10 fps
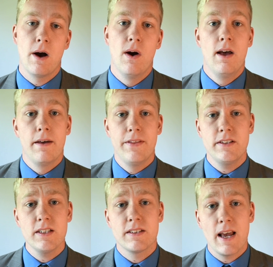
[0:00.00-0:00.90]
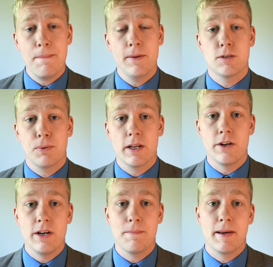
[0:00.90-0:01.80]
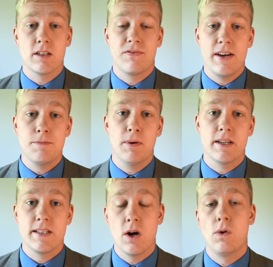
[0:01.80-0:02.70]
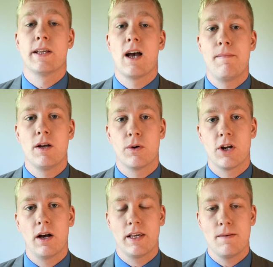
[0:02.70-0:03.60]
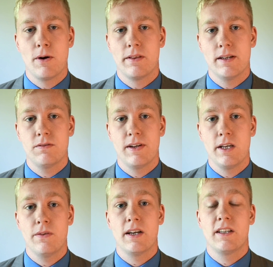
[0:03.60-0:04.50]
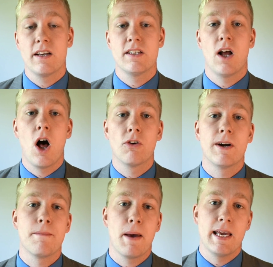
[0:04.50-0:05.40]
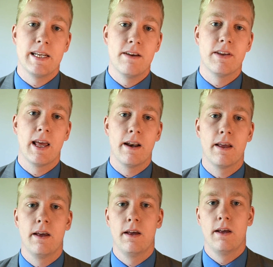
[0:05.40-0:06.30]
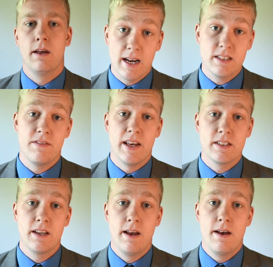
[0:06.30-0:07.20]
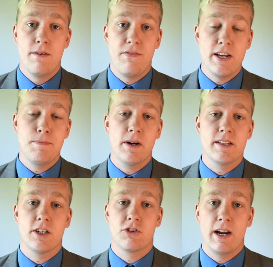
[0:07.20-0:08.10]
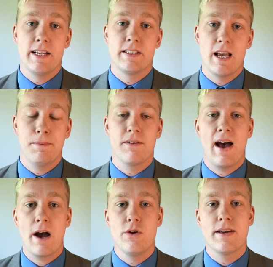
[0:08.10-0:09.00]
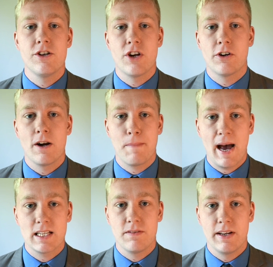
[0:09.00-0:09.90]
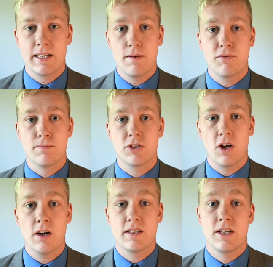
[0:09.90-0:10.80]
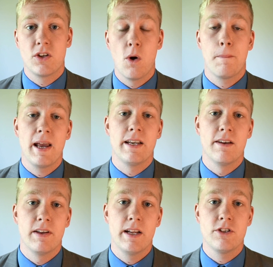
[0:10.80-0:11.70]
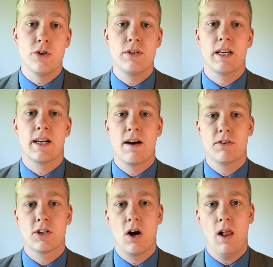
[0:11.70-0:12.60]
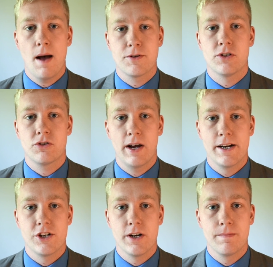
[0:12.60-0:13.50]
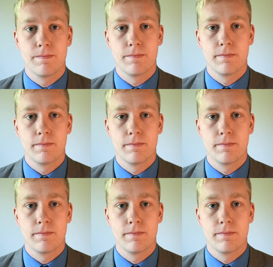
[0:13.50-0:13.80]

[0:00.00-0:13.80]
Now, this example is pretty unique because Facebook is the only company we're talking about in this video that doesn't already pay a dividend. Because of this, Facebook is a great example of how you can generate passive income from stocks that don't pay dividends using a covered call option strategy.